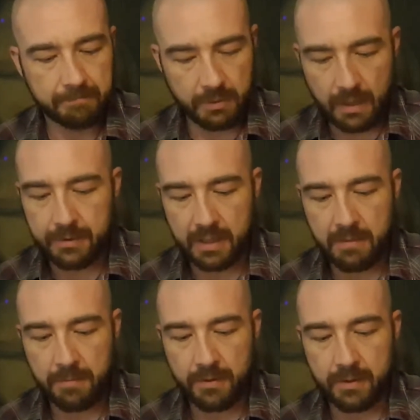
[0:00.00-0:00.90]
so I took
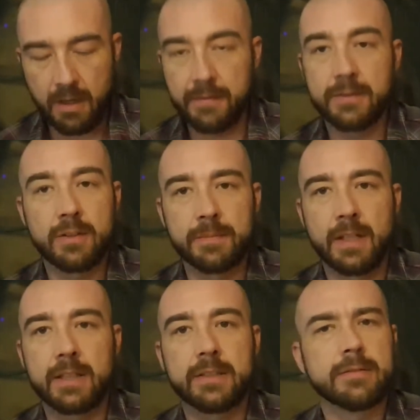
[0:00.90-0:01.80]
him up on the offer, told him
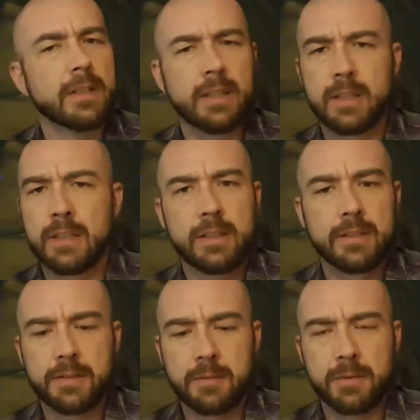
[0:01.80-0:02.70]
thank you.
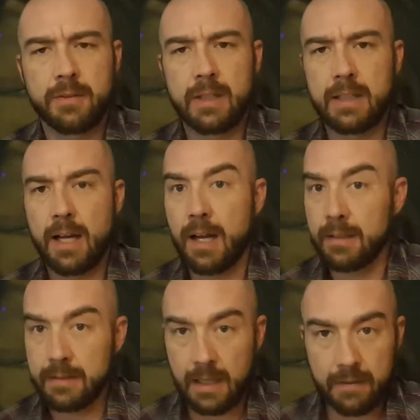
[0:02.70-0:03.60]
Super great
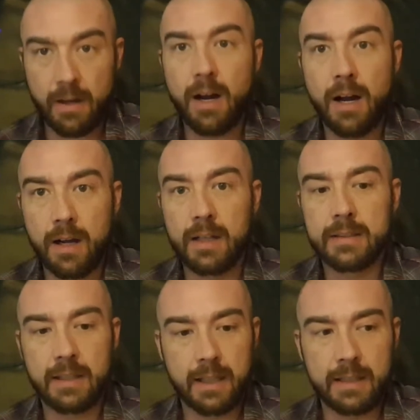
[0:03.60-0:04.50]
guy. Kind of
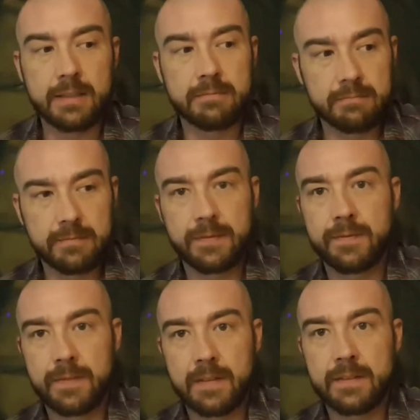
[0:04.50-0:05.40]
odd that a
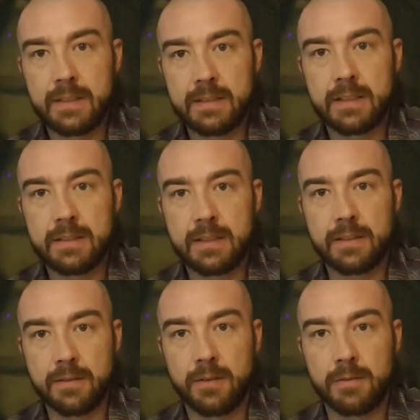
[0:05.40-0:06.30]
50,
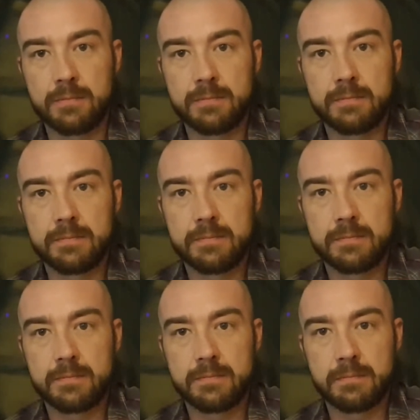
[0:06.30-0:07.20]
60-year-old
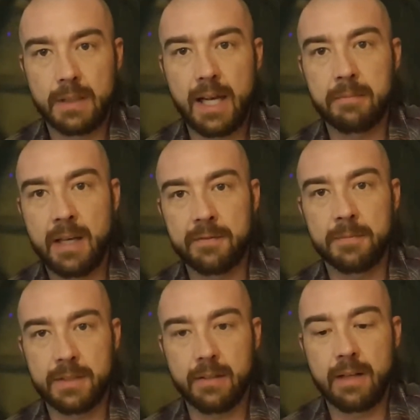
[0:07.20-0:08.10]
black man
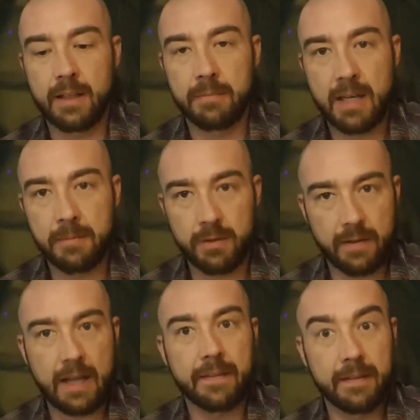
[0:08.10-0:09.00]
from Southern Alabama would have had